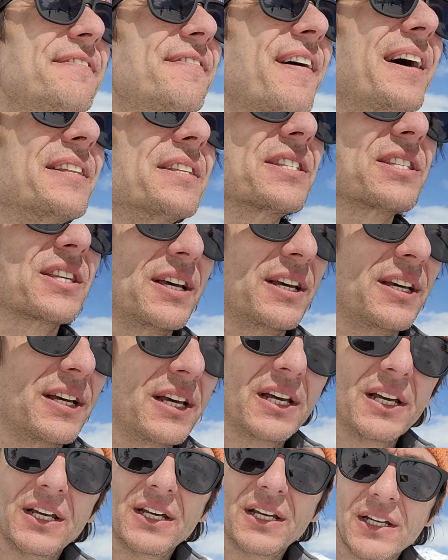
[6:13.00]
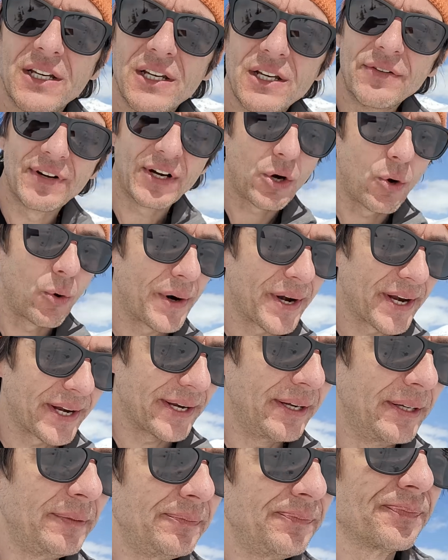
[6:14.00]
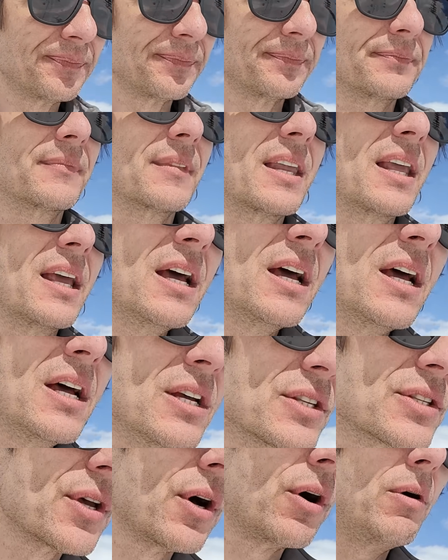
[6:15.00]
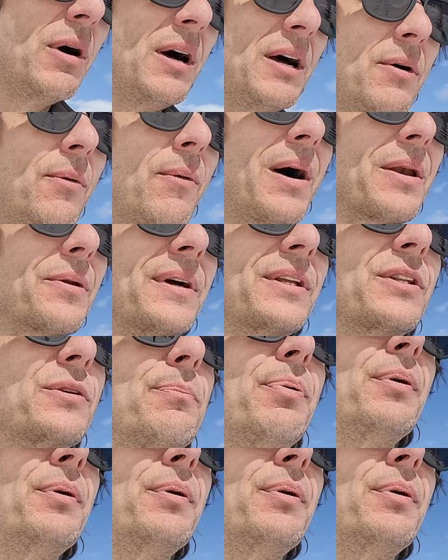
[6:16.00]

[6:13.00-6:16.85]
events recorded. So one way to